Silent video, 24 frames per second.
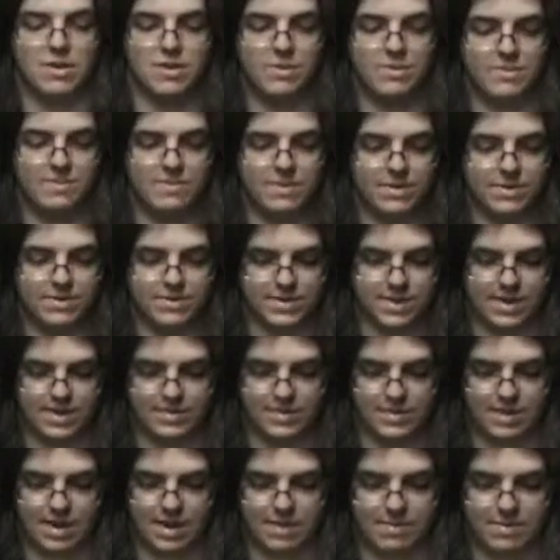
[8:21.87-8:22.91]
you would be using it
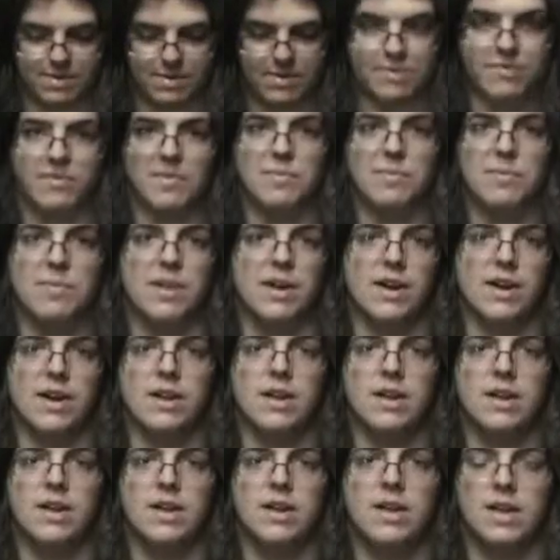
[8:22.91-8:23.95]
with an MP3 player.
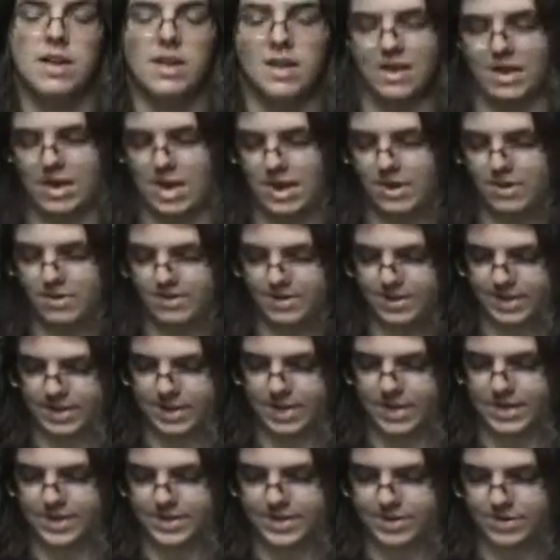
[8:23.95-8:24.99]
And using
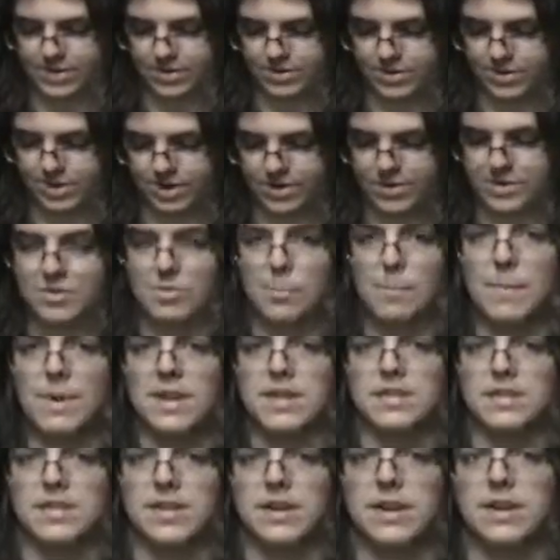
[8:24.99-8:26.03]
this, you could also
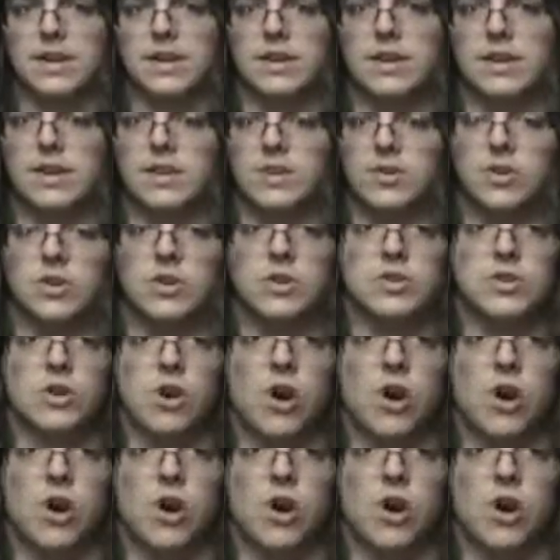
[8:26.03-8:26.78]
mix in, you could